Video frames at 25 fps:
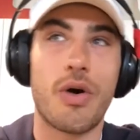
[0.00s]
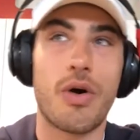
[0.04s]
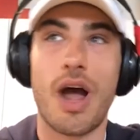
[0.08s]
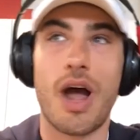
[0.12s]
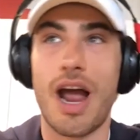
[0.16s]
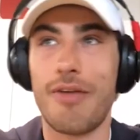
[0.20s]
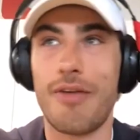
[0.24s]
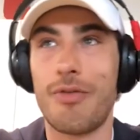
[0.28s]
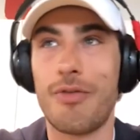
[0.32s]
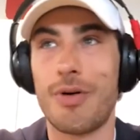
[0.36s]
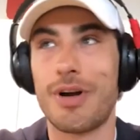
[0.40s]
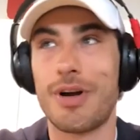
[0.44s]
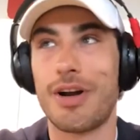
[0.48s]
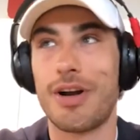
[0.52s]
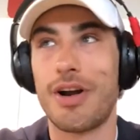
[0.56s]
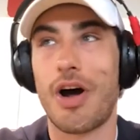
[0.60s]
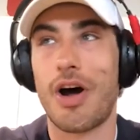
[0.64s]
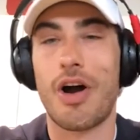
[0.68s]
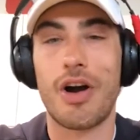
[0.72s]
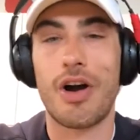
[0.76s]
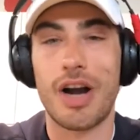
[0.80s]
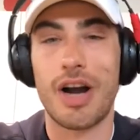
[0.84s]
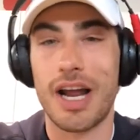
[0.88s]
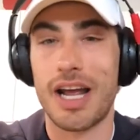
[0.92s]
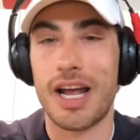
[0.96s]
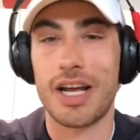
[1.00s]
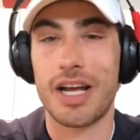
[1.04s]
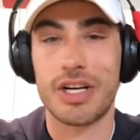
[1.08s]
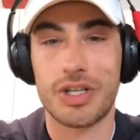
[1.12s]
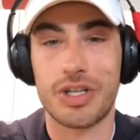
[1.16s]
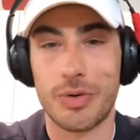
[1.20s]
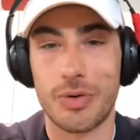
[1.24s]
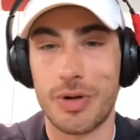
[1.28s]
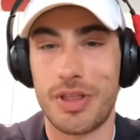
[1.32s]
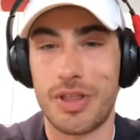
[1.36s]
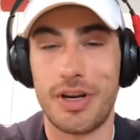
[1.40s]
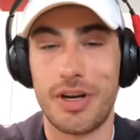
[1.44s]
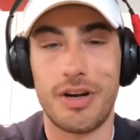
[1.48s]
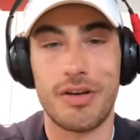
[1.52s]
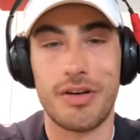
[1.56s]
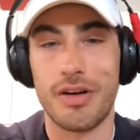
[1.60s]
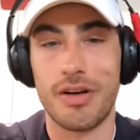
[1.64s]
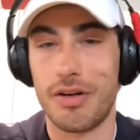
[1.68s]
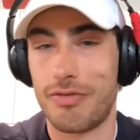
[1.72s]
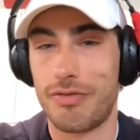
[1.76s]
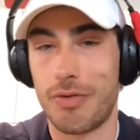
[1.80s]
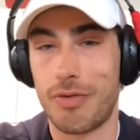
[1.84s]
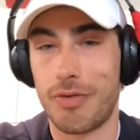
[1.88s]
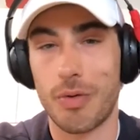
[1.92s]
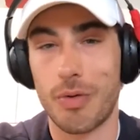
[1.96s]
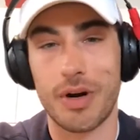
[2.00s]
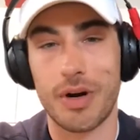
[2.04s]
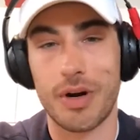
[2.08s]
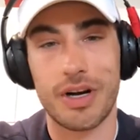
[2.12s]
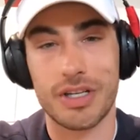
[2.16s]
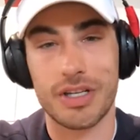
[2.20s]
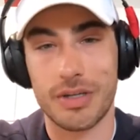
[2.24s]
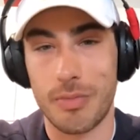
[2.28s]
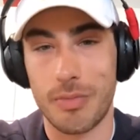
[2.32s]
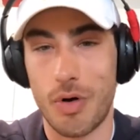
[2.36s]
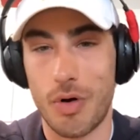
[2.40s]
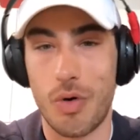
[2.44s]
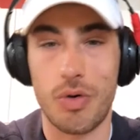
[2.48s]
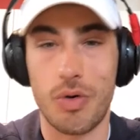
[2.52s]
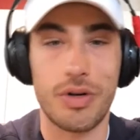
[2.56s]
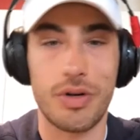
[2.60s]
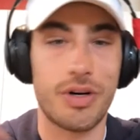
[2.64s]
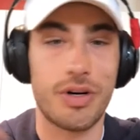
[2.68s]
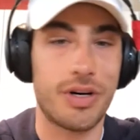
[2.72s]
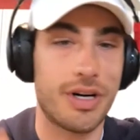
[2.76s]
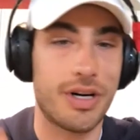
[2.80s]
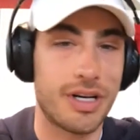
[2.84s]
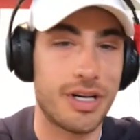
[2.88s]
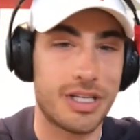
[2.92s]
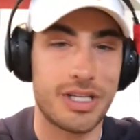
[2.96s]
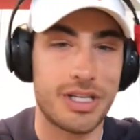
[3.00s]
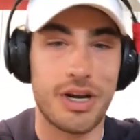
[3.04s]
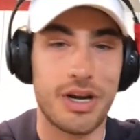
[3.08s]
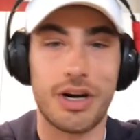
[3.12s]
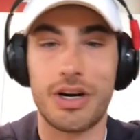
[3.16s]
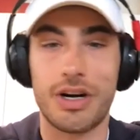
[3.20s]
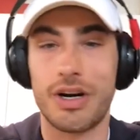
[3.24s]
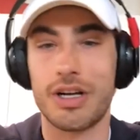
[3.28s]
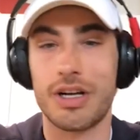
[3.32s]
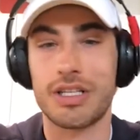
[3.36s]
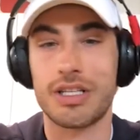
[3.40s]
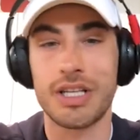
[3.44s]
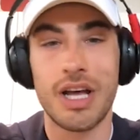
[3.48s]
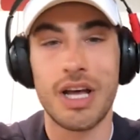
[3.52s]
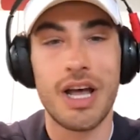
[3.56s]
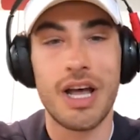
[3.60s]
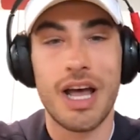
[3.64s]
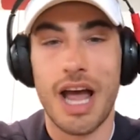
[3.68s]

everyone our age or within 4 years of older than us, younger than us,